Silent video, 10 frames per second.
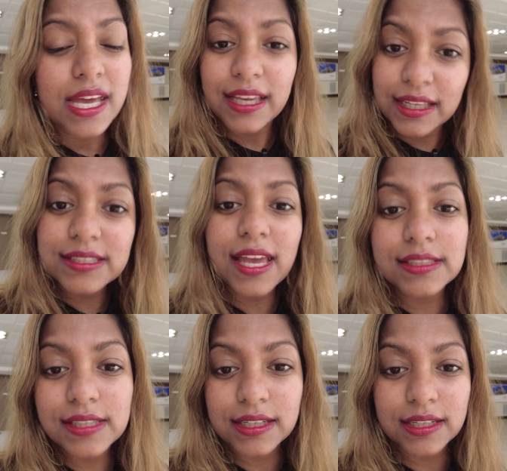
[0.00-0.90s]
it's
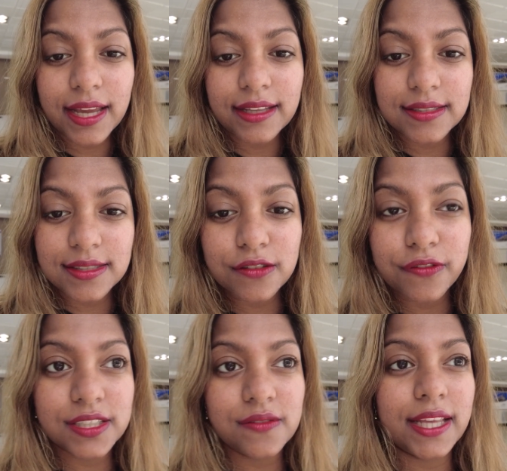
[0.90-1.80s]
excellent. Like, this is the
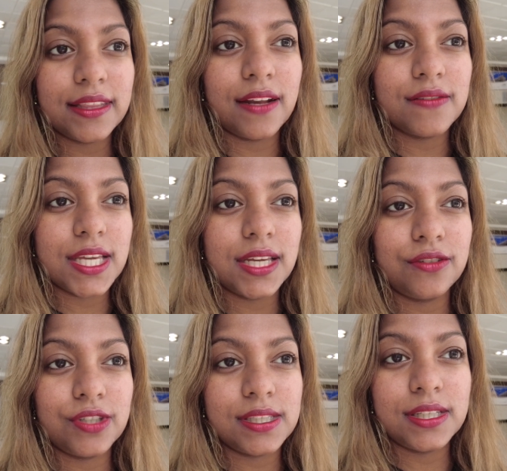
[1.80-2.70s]
first flight that I've taken
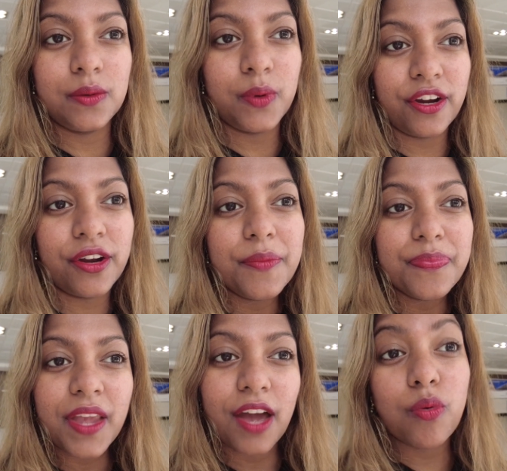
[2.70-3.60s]
recently where
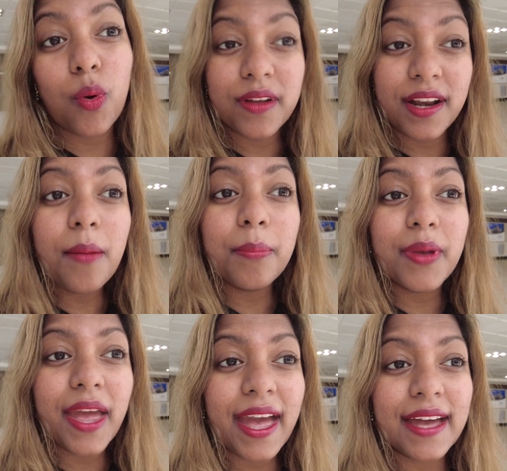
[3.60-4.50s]
I've woken up
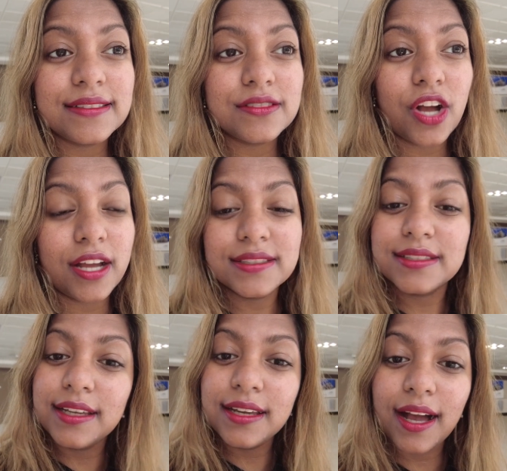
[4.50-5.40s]
and
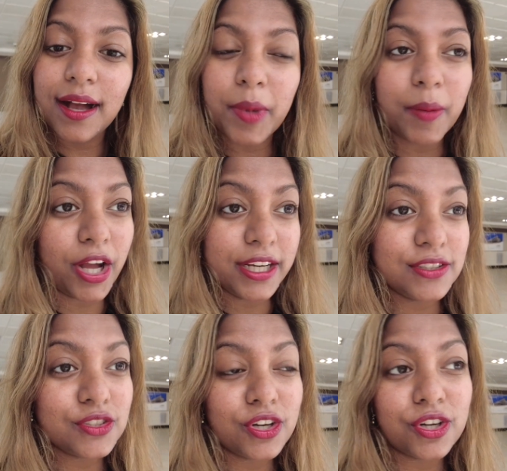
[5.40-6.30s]
honestly my body
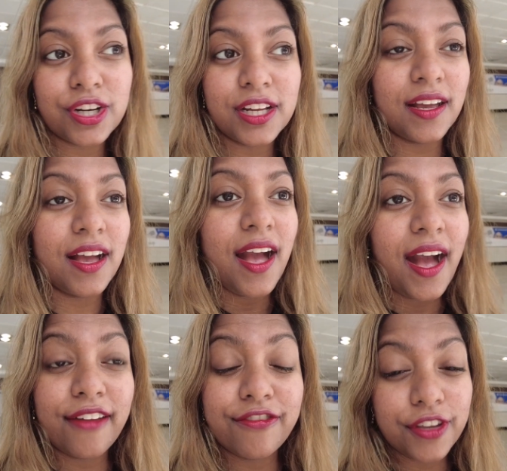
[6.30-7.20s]
is not hurting.
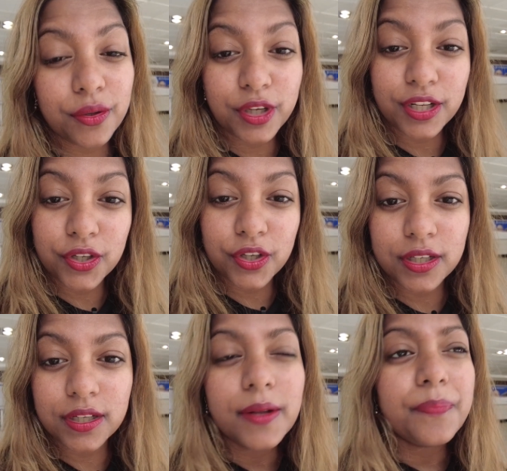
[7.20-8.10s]
I feel really
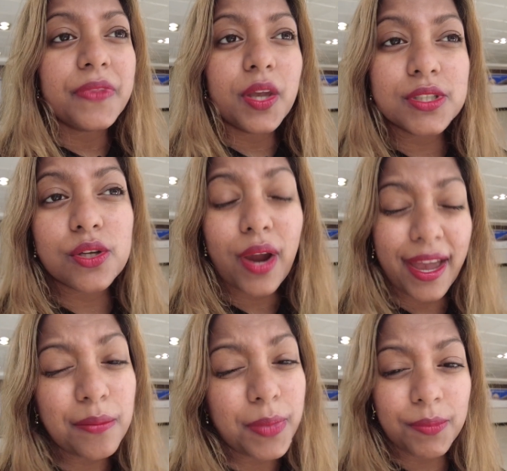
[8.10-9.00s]
good. There was a
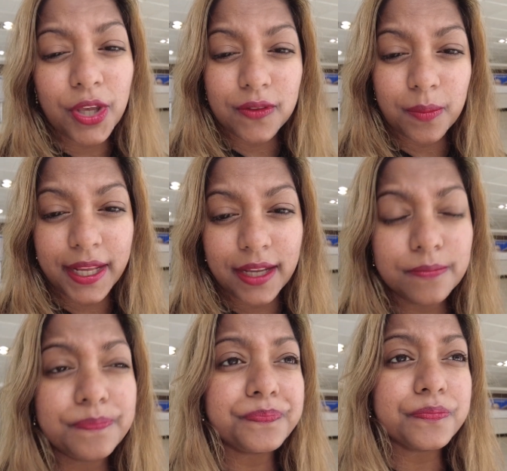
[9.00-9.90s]
crying baby on the
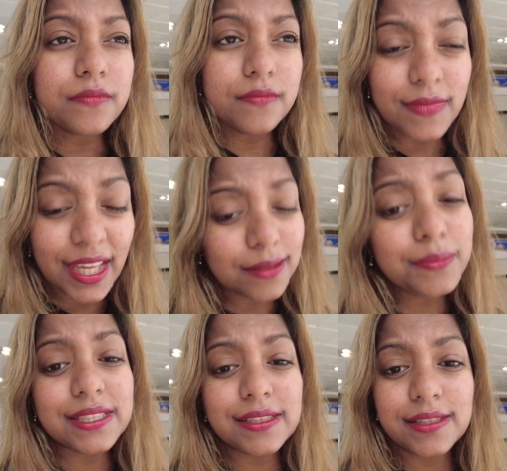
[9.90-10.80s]
plane in
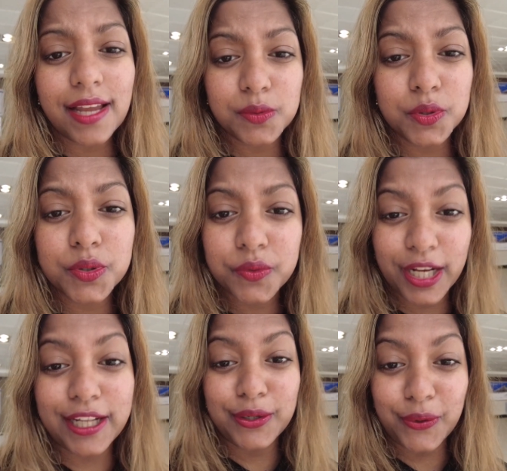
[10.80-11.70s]
business class, which was
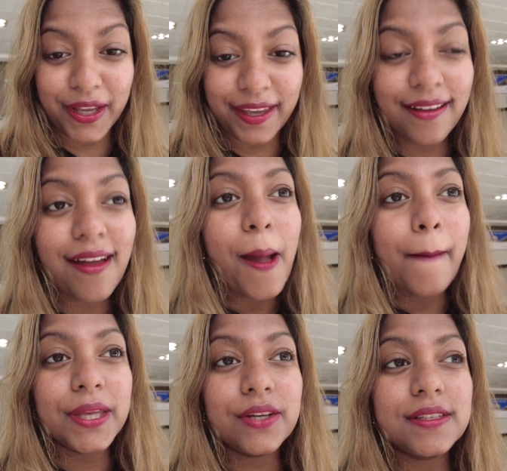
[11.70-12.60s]
really annoying,
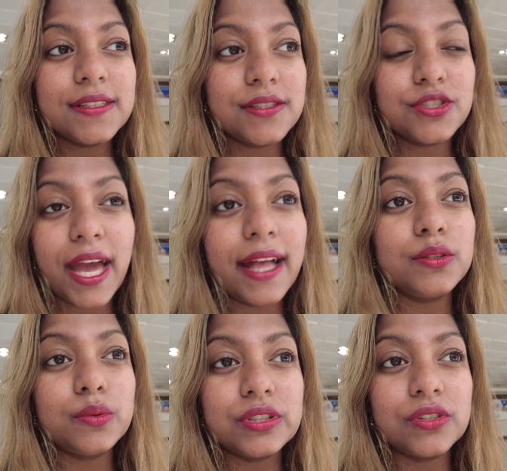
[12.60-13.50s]
because the
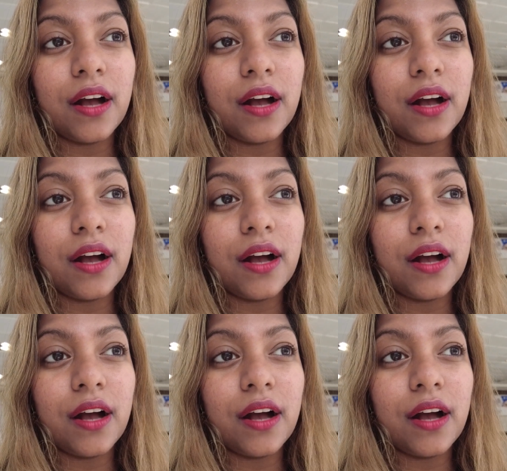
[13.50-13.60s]
child was